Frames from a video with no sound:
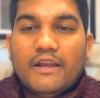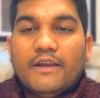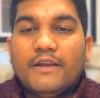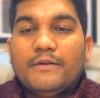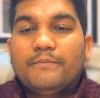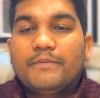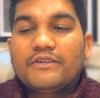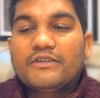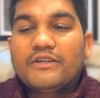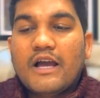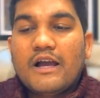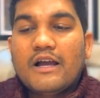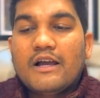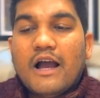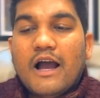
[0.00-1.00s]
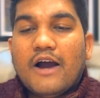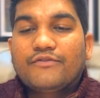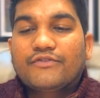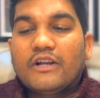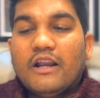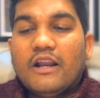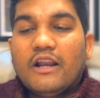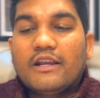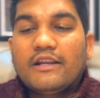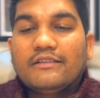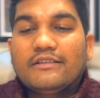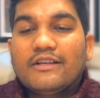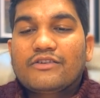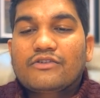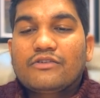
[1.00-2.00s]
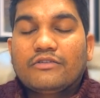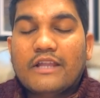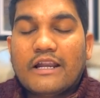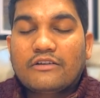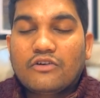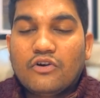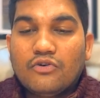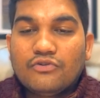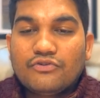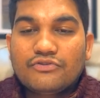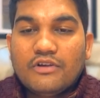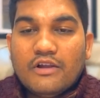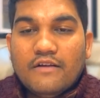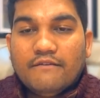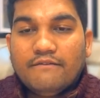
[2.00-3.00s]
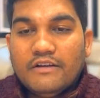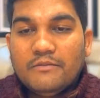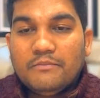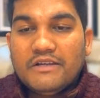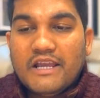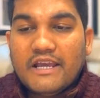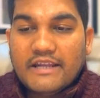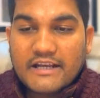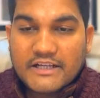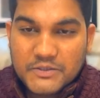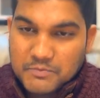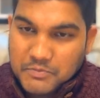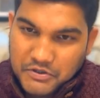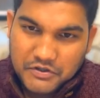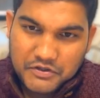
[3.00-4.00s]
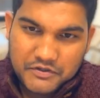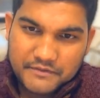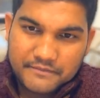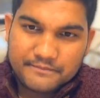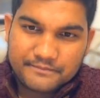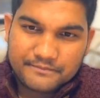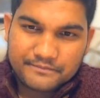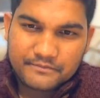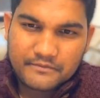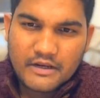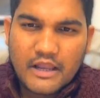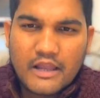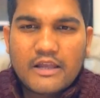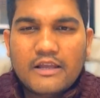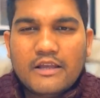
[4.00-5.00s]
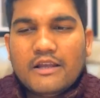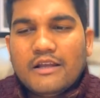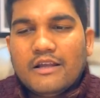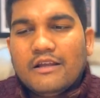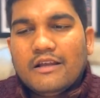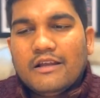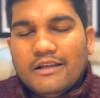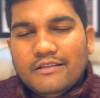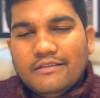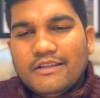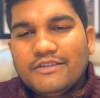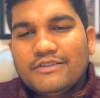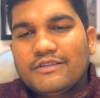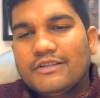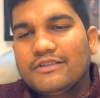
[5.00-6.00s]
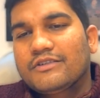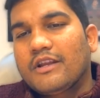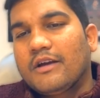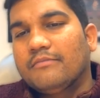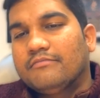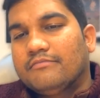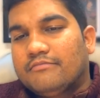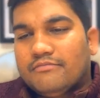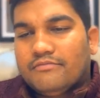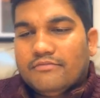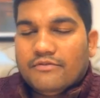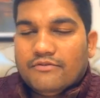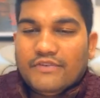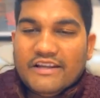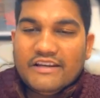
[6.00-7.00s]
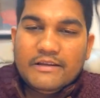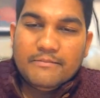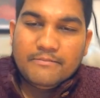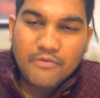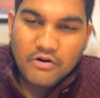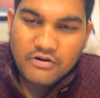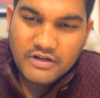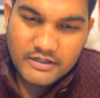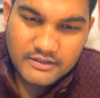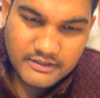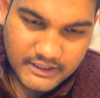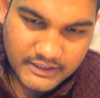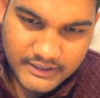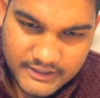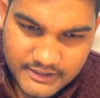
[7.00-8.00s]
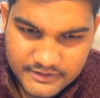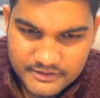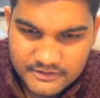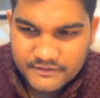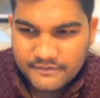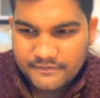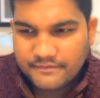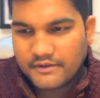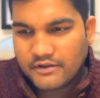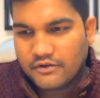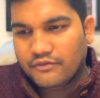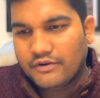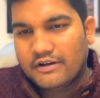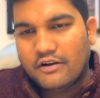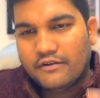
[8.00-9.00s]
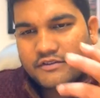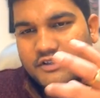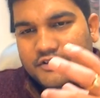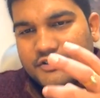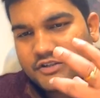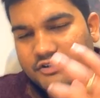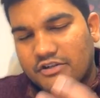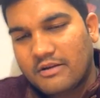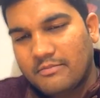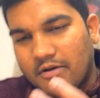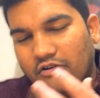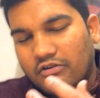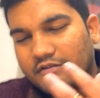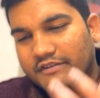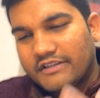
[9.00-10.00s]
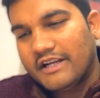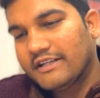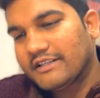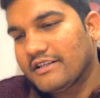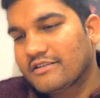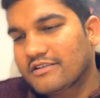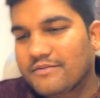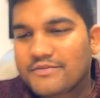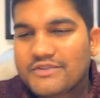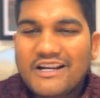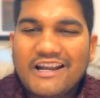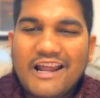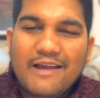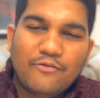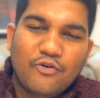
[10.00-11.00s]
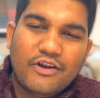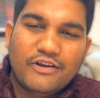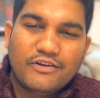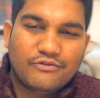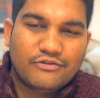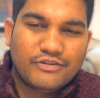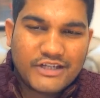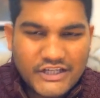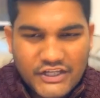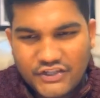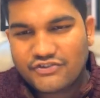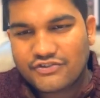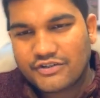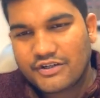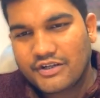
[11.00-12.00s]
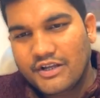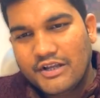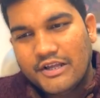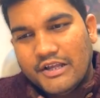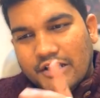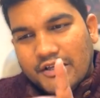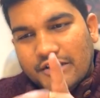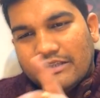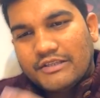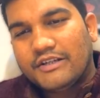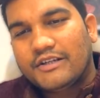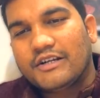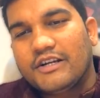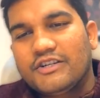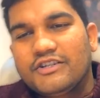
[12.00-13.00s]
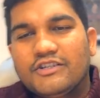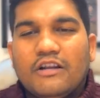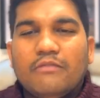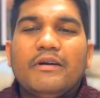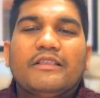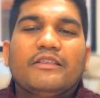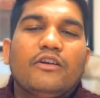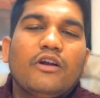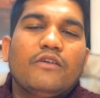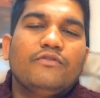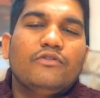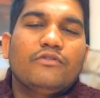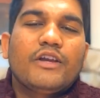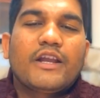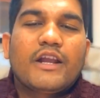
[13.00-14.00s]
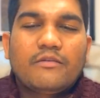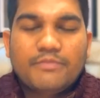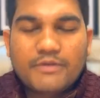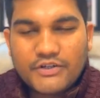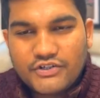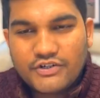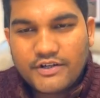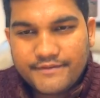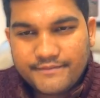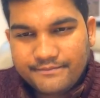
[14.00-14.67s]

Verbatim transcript: in Prashna, after learning this, that course, will be an expert. In this system, very important thing is, one of the system out of the eight systems that I am going to teach is the traditional method of looking at Prashna.